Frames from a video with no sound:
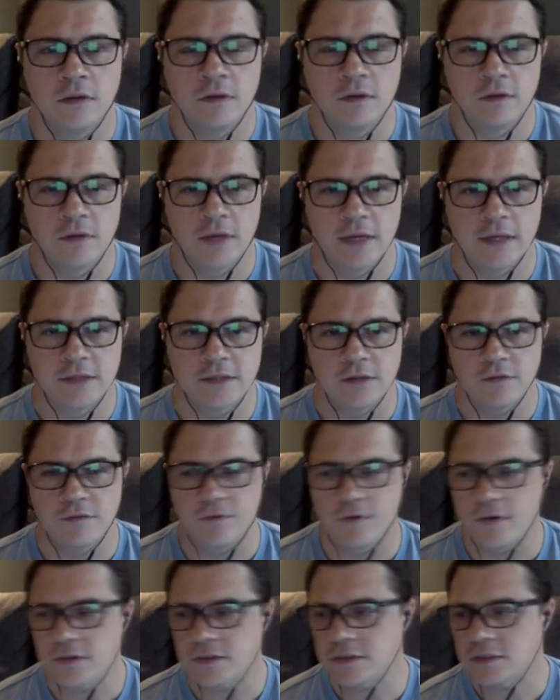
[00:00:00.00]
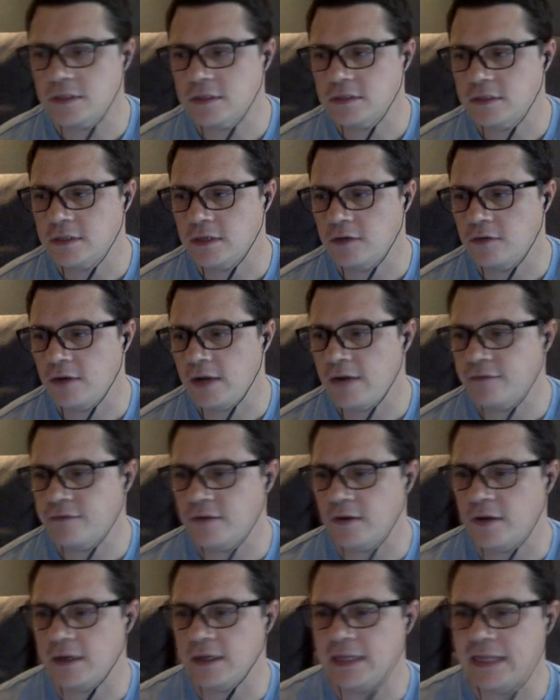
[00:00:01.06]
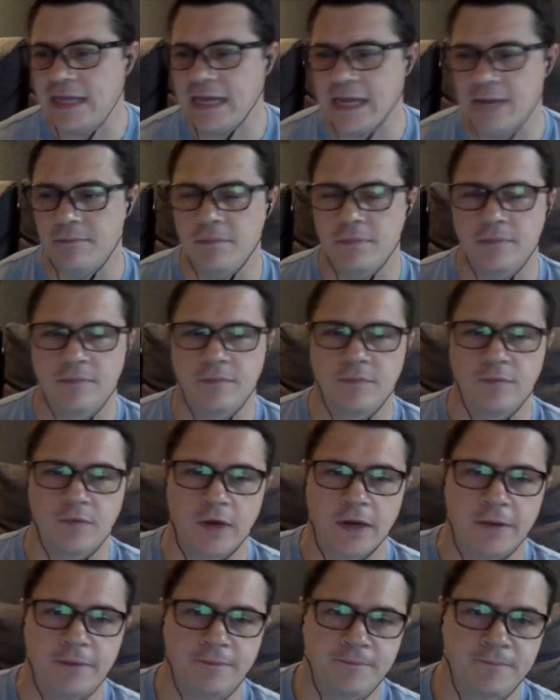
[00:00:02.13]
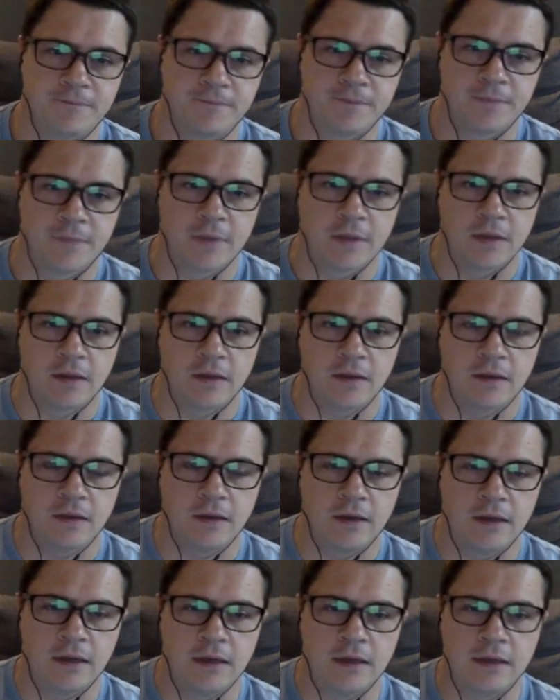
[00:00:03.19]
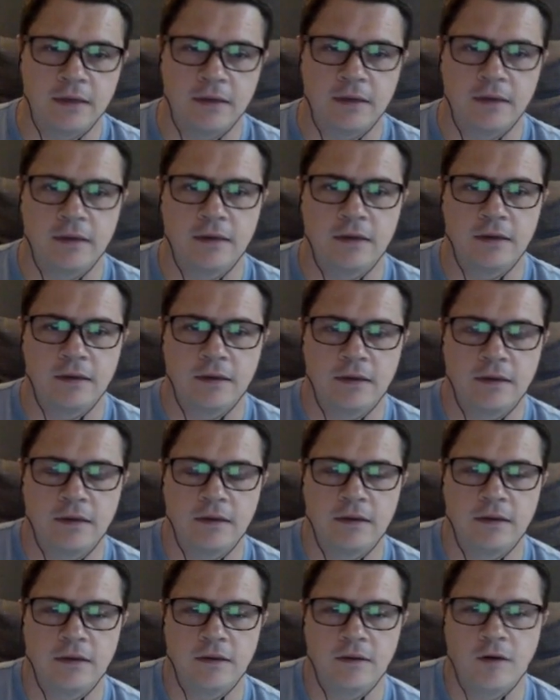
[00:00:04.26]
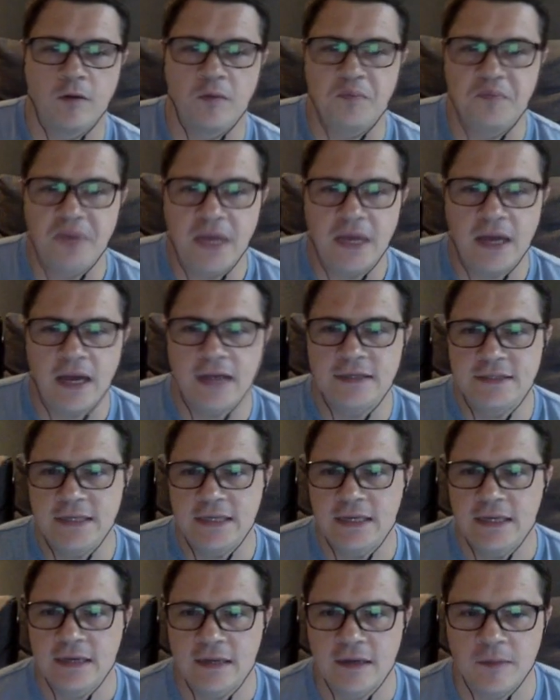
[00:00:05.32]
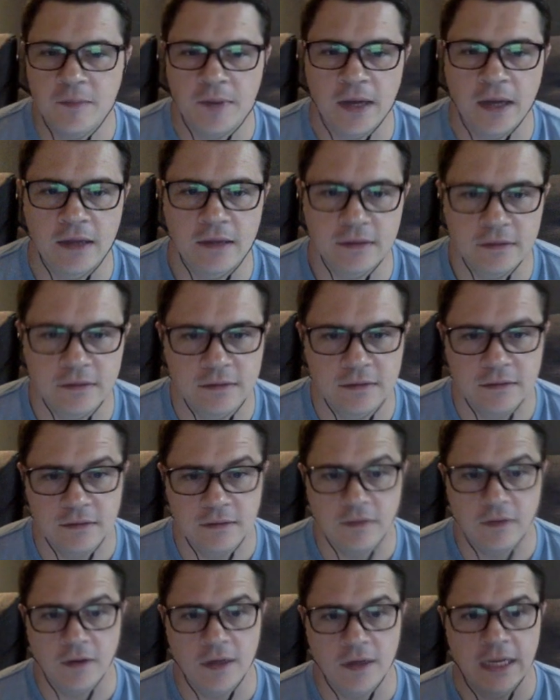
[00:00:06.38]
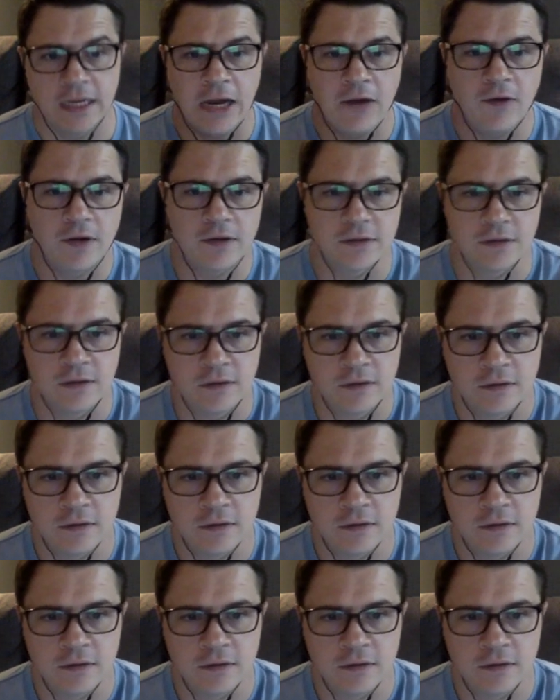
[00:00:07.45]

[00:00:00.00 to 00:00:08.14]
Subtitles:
Okay, so first, to craft our claim, right, our big idea about our character,